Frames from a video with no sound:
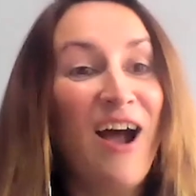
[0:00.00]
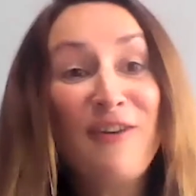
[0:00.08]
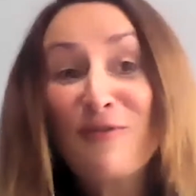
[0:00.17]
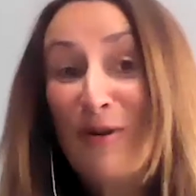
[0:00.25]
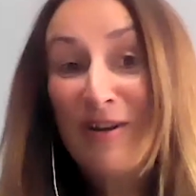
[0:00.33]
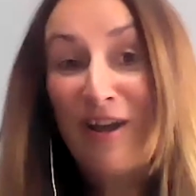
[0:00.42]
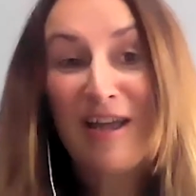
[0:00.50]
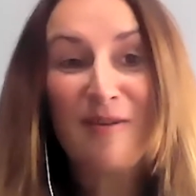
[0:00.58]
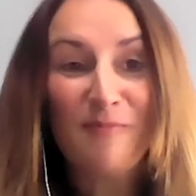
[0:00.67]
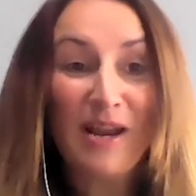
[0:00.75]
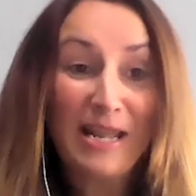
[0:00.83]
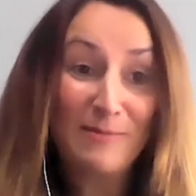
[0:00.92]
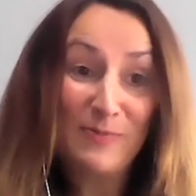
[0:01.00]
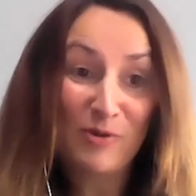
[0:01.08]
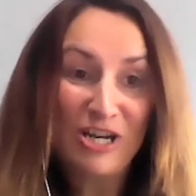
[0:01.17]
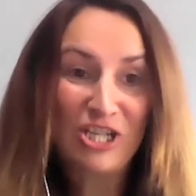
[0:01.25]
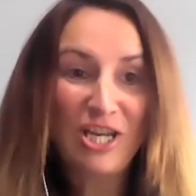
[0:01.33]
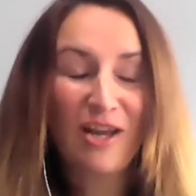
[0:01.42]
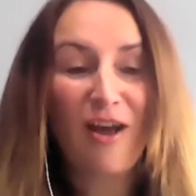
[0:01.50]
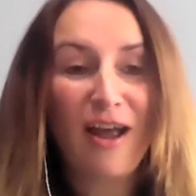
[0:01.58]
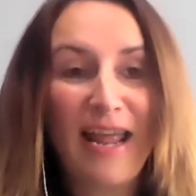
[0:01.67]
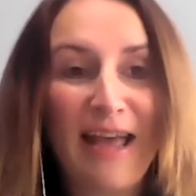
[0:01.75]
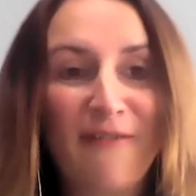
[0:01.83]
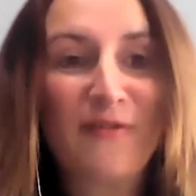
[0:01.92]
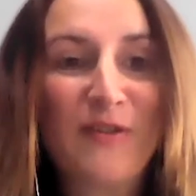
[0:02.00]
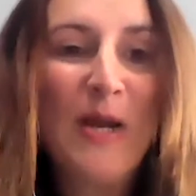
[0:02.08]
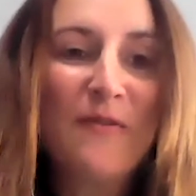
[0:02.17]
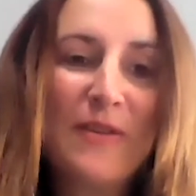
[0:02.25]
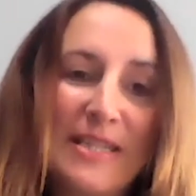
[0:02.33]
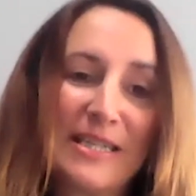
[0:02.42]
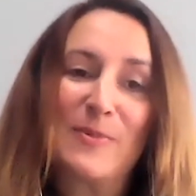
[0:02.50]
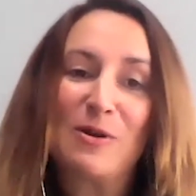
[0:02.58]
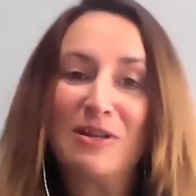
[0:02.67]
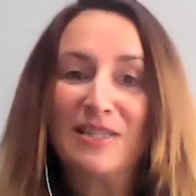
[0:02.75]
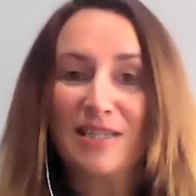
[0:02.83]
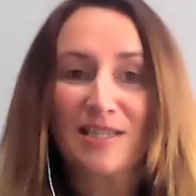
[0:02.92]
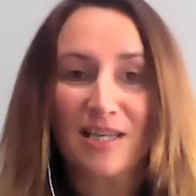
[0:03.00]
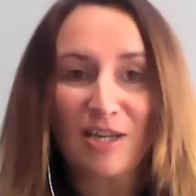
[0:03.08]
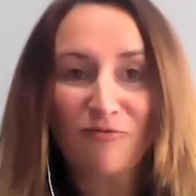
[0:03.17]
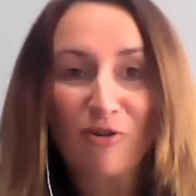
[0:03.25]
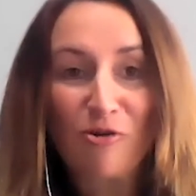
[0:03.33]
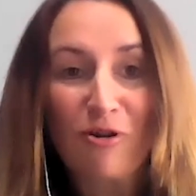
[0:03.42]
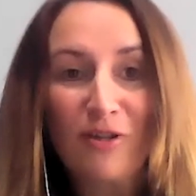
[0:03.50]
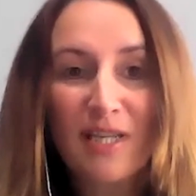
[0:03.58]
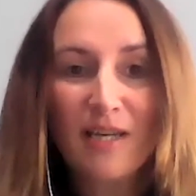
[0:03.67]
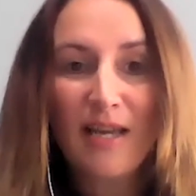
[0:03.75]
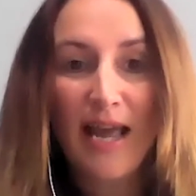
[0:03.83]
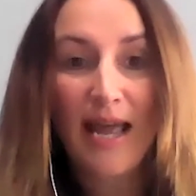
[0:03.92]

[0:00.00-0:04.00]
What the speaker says: Hi everyone, my name's Marisha. I have 12 years experience as a recruiter,